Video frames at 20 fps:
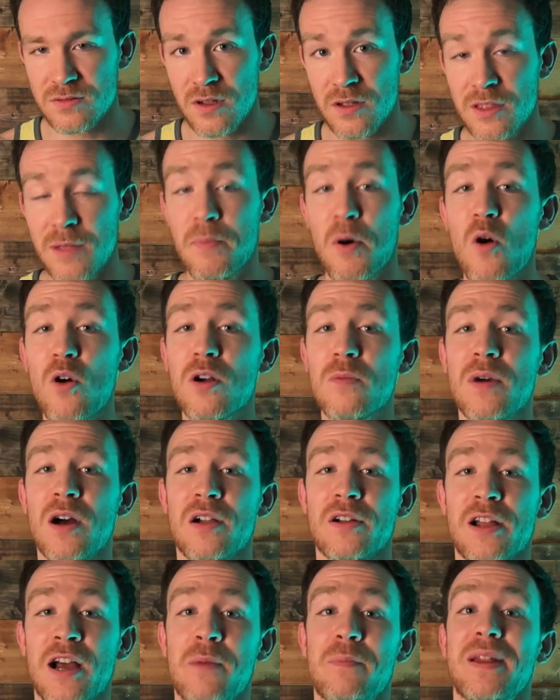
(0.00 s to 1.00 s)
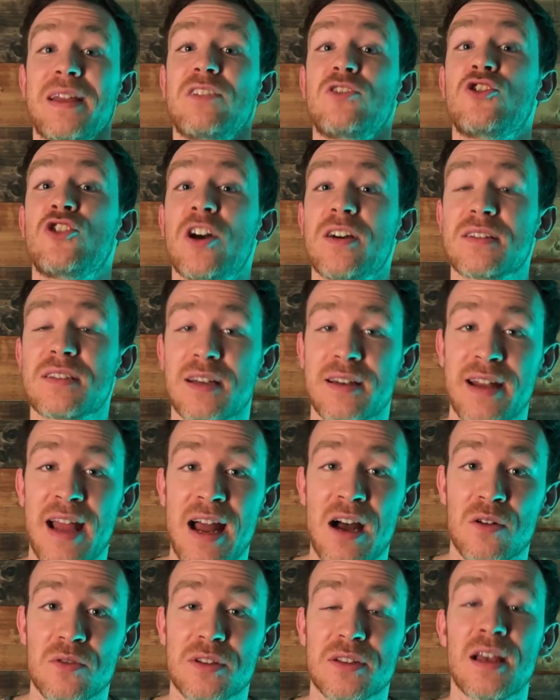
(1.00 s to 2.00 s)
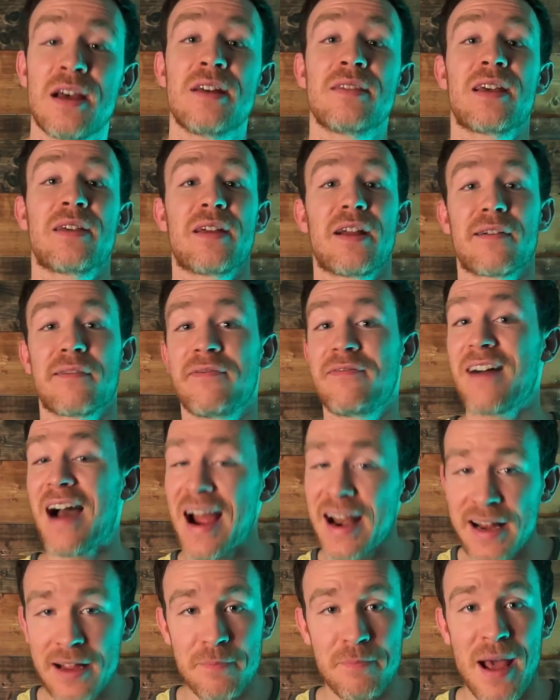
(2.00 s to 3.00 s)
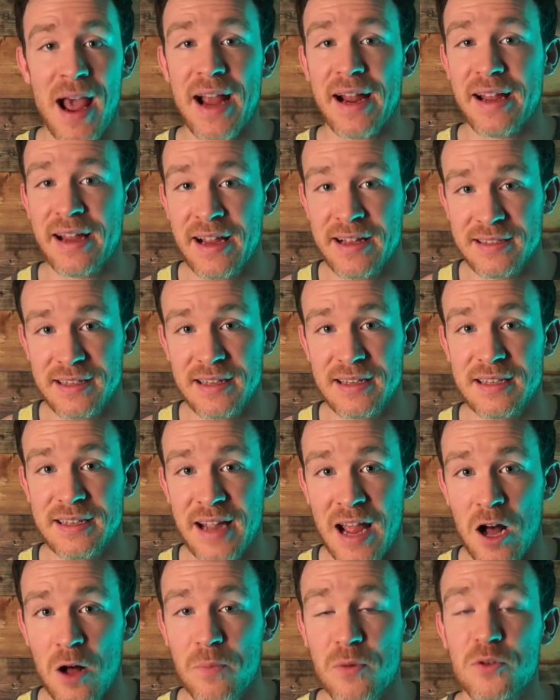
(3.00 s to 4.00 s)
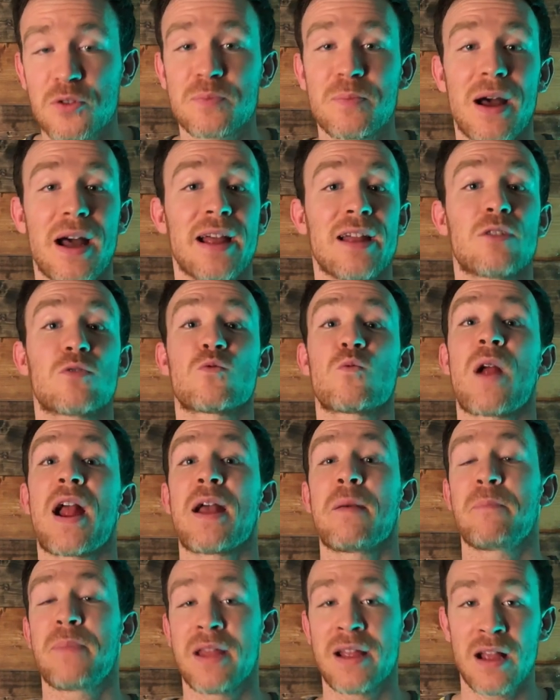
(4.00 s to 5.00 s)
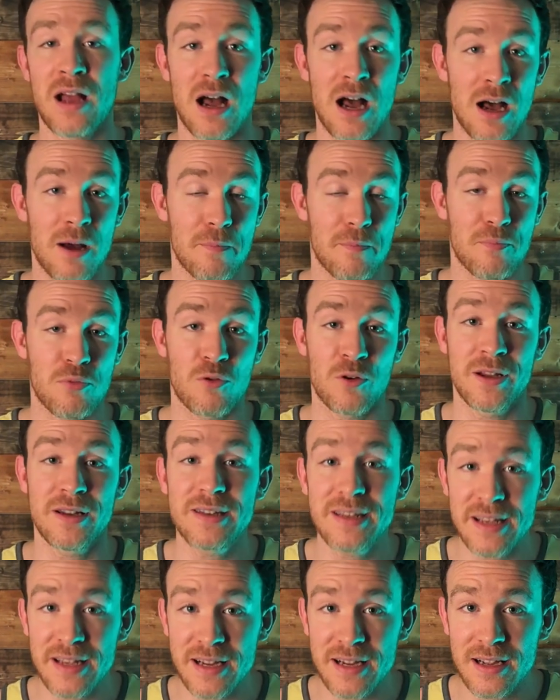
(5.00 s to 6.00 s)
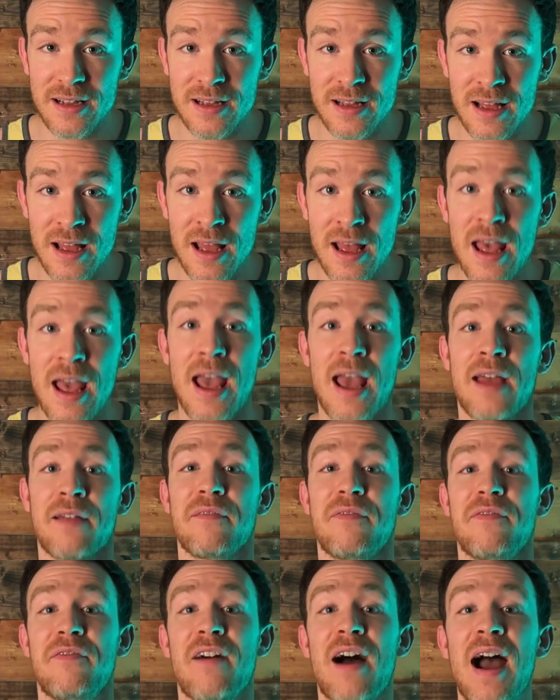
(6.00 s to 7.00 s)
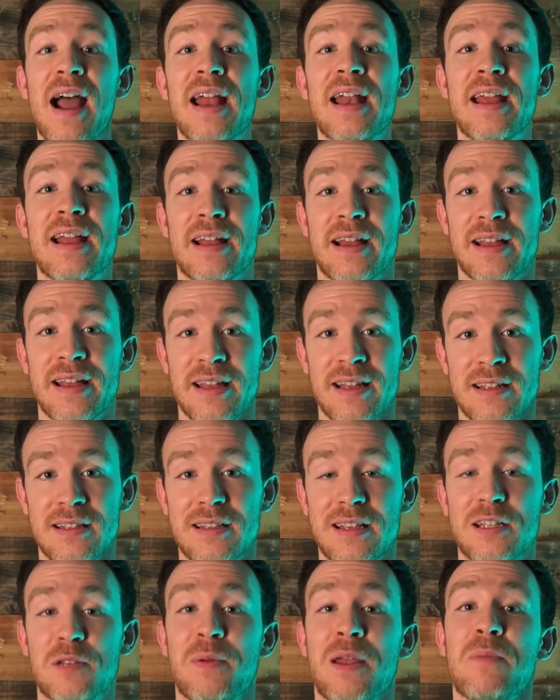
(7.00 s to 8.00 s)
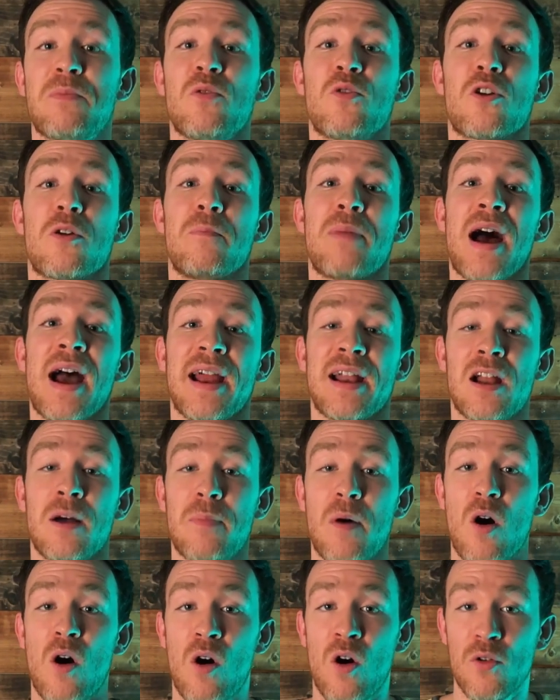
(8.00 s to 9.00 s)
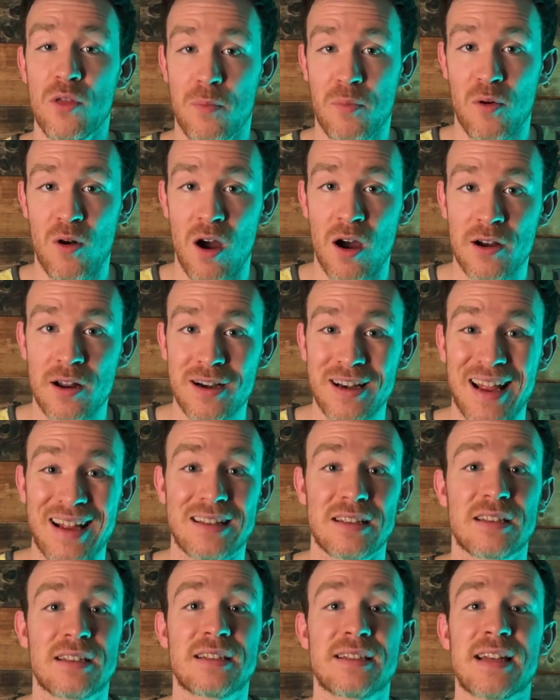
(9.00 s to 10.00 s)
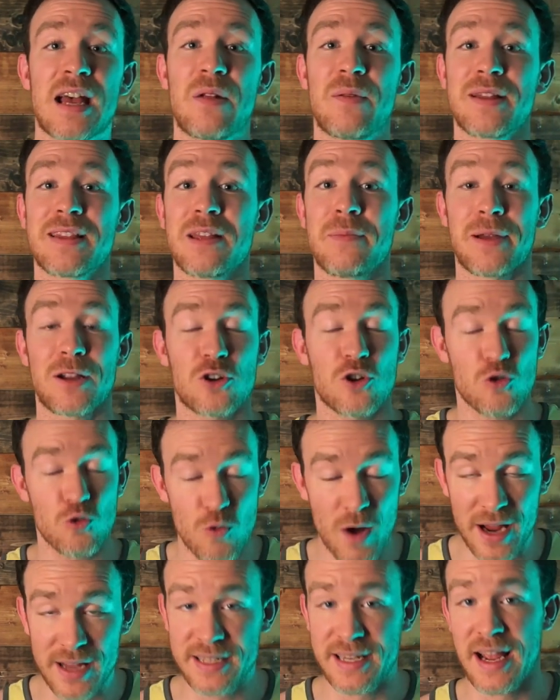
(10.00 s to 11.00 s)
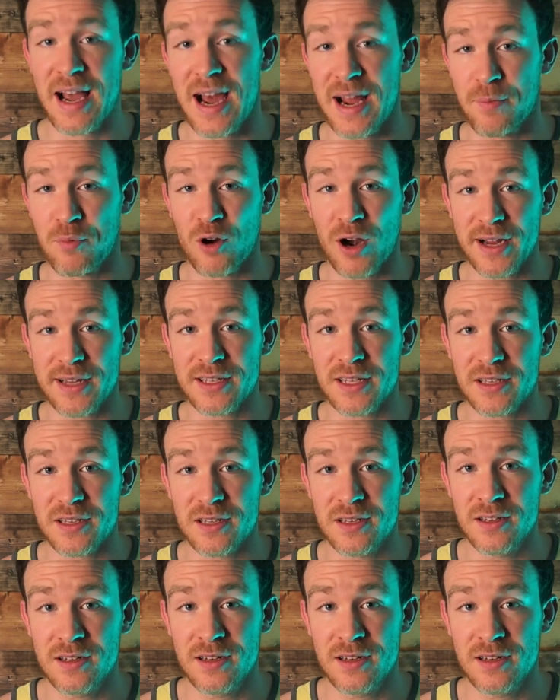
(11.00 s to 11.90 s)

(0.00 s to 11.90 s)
The Pokemon Company just announced that they are fighting back against these scalpers by ramping up printing and fighting against these people who are buying up all the product and selling them at crazy high prices.